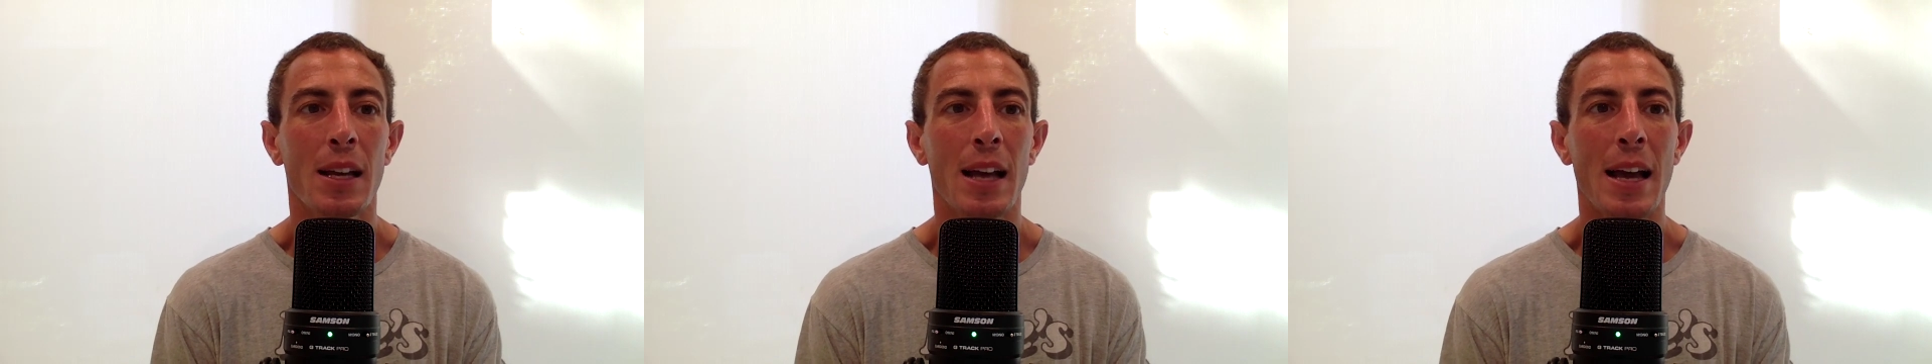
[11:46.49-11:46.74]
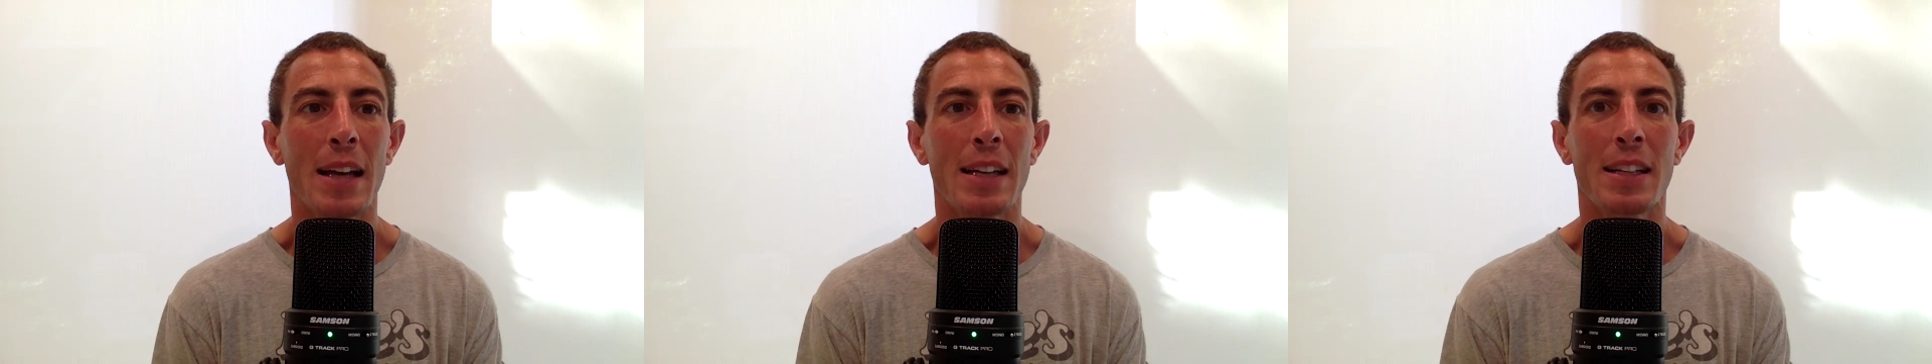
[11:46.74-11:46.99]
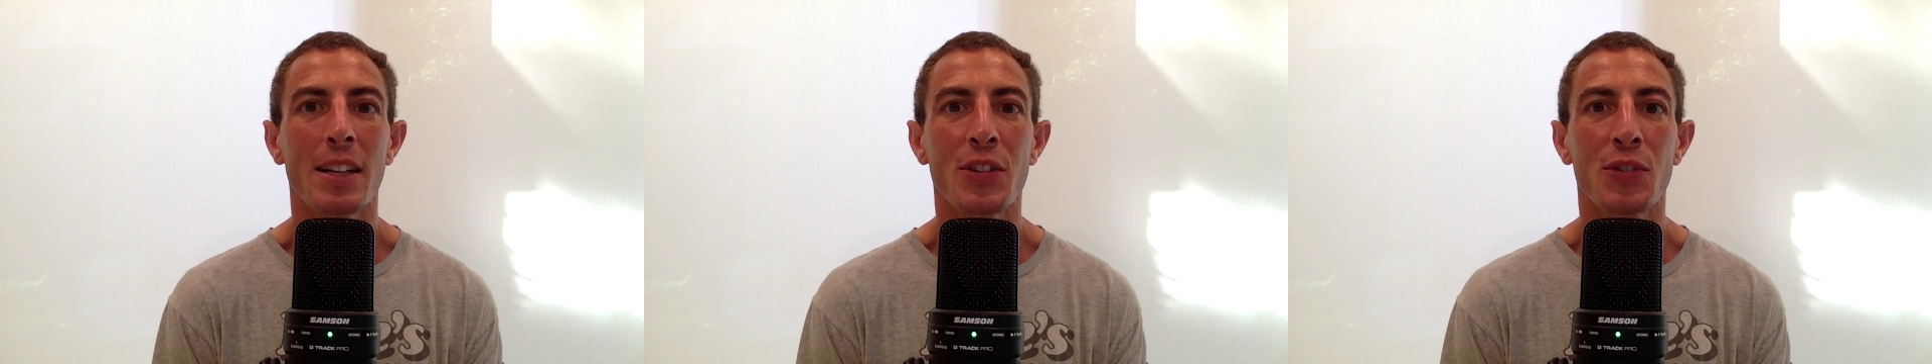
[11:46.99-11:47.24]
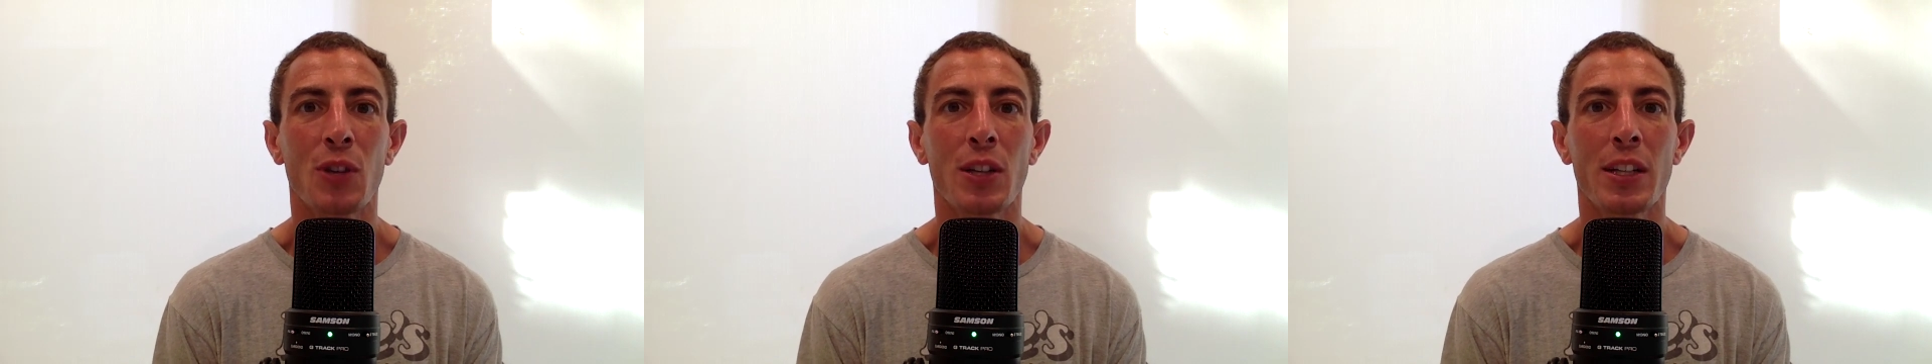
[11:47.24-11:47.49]
Had a
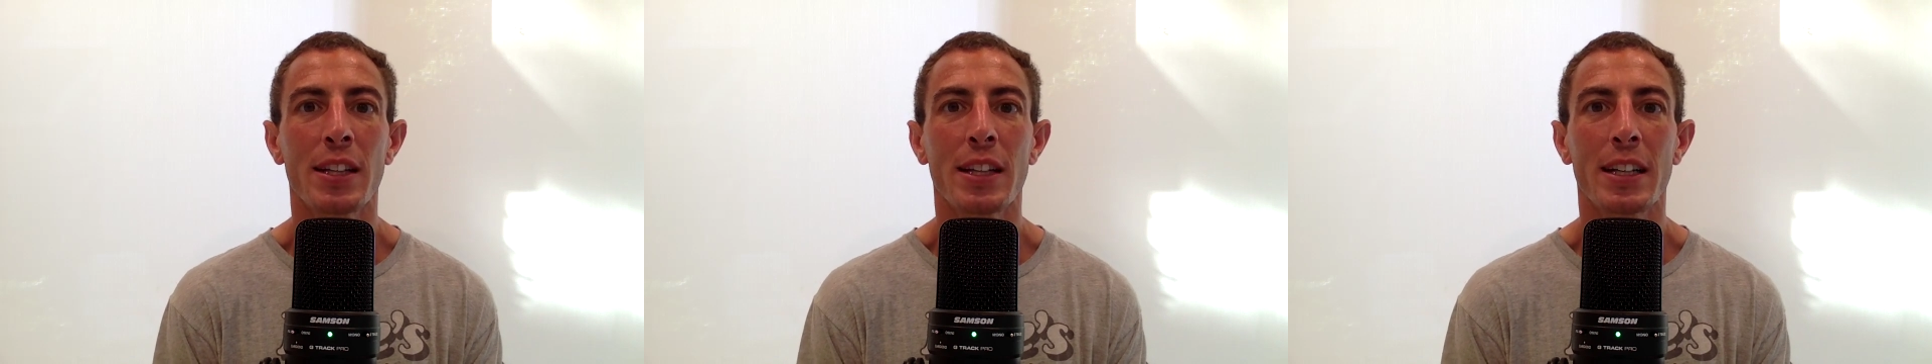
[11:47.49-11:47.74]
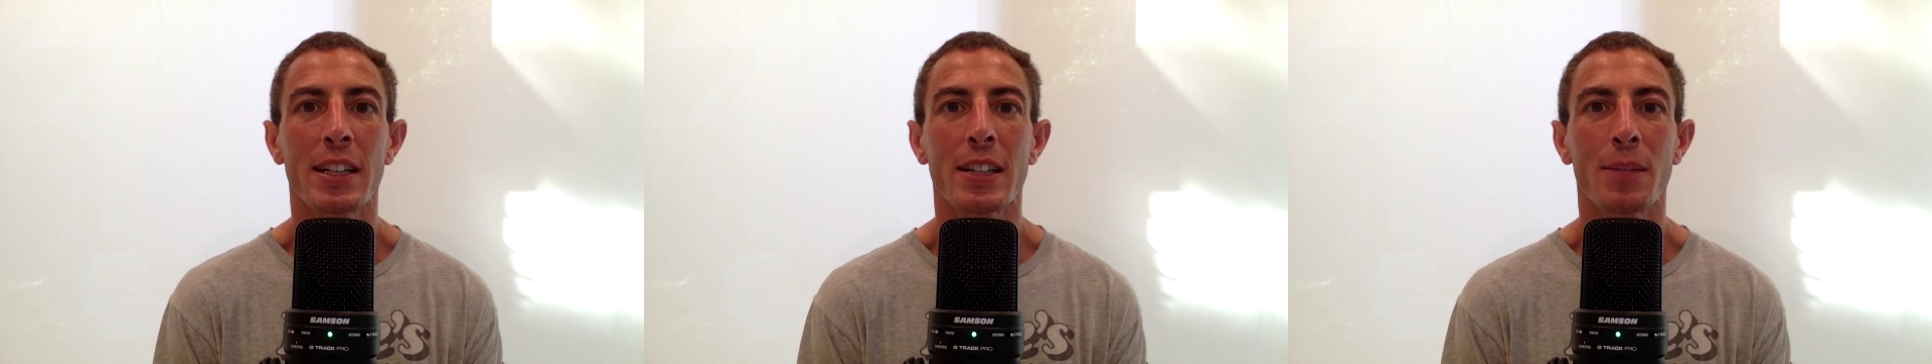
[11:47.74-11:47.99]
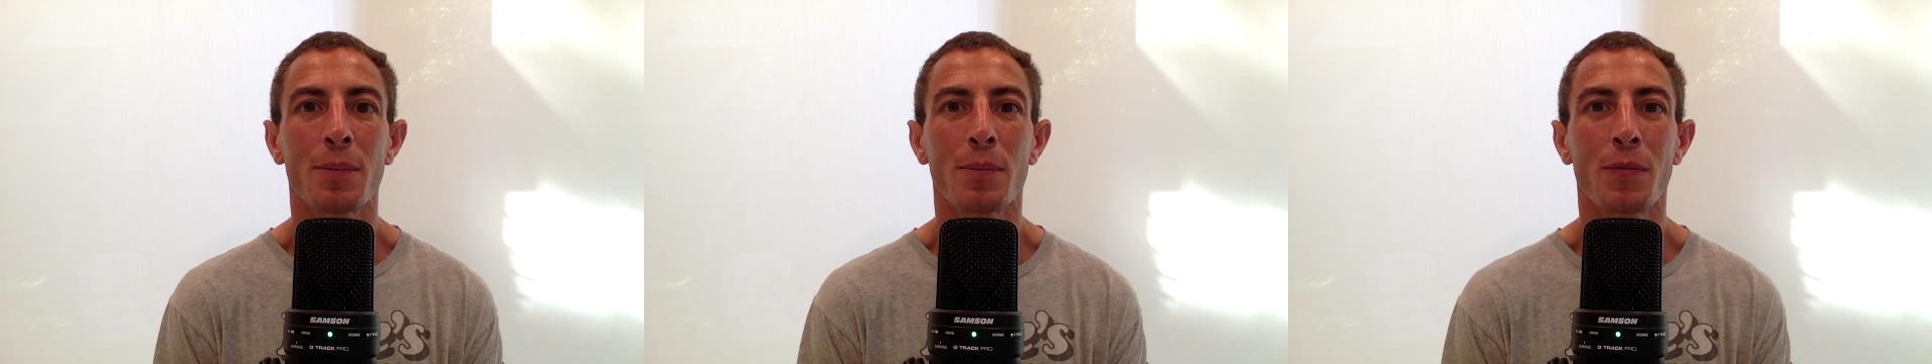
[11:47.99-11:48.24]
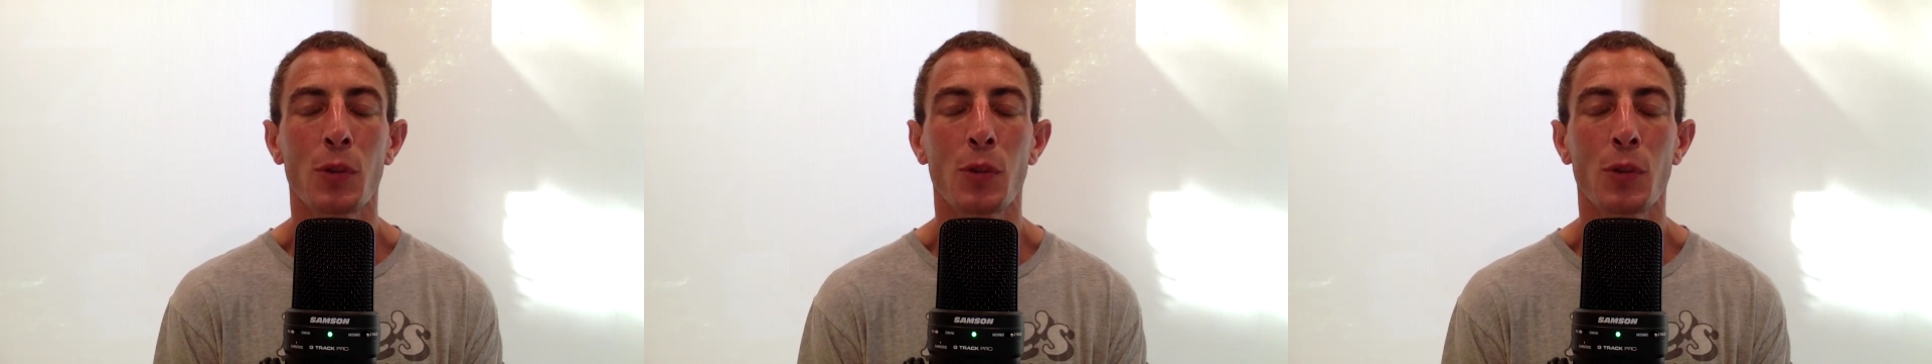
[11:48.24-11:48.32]
nice run in there a